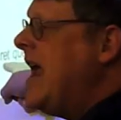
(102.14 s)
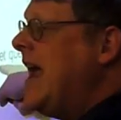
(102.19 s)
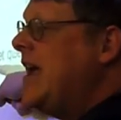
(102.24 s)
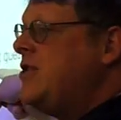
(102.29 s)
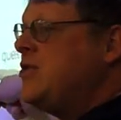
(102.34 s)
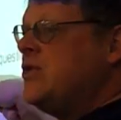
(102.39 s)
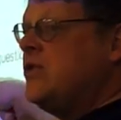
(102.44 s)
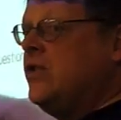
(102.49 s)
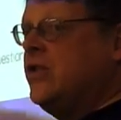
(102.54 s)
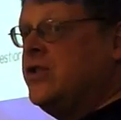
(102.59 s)

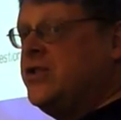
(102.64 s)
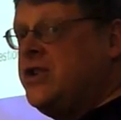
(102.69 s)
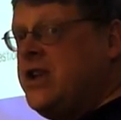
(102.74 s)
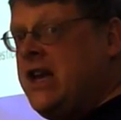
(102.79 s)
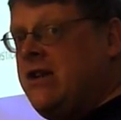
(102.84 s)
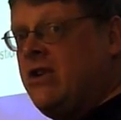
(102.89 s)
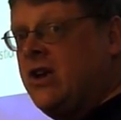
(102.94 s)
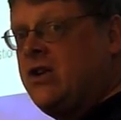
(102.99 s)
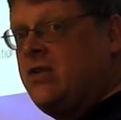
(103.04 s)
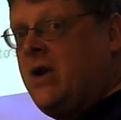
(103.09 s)
answer your
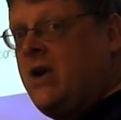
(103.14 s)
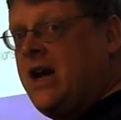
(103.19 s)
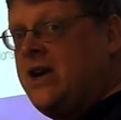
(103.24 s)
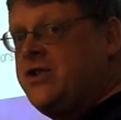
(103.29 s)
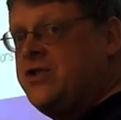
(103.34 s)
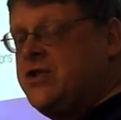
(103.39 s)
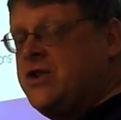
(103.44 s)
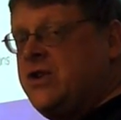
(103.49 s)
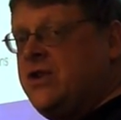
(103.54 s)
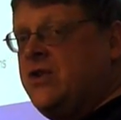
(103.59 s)
secret
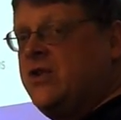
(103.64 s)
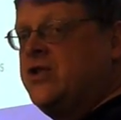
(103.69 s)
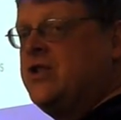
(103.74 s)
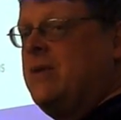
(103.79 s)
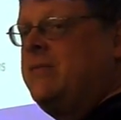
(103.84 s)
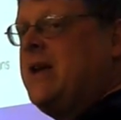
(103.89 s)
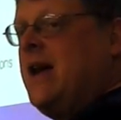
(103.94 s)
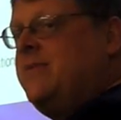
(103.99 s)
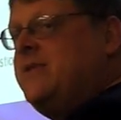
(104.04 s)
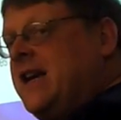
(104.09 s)
question, or
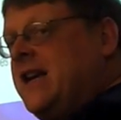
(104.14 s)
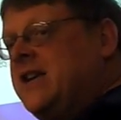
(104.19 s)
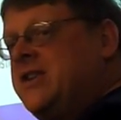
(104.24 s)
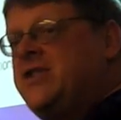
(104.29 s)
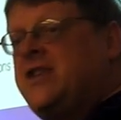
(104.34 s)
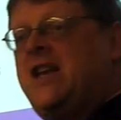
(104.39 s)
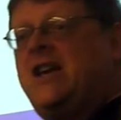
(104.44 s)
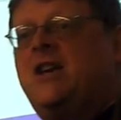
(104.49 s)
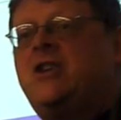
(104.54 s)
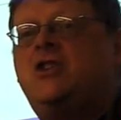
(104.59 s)
sometimes they can
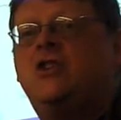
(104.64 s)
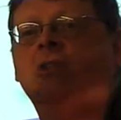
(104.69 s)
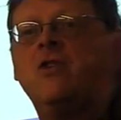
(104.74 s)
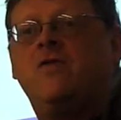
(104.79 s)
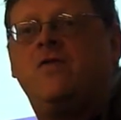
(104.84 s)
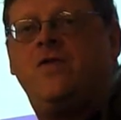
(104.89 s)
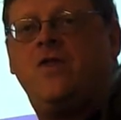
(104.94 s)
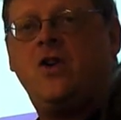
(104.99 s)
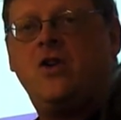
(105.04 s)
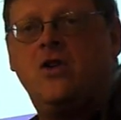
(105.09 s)
send it to your
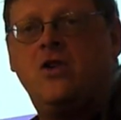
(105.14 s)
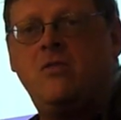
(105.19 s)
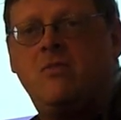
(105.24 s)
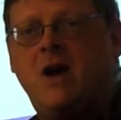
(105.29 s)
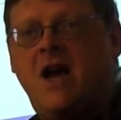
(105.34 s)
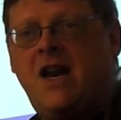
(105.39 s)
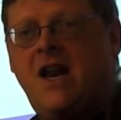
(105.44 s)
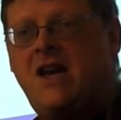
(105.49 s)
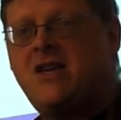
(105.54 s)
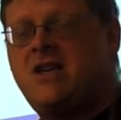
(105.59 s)
phone by
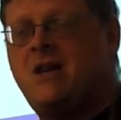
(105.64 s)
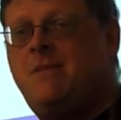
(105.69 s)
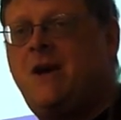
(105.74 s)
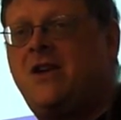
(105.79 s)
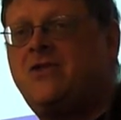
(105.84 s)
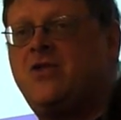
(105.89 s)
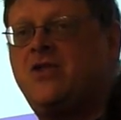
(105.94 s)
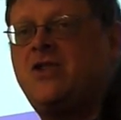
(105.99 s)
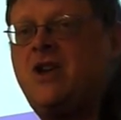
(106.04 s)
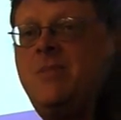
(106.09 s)
an
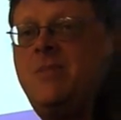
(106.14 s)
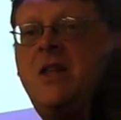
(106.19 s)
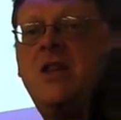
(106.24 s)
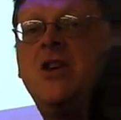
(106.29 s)
SMS or something.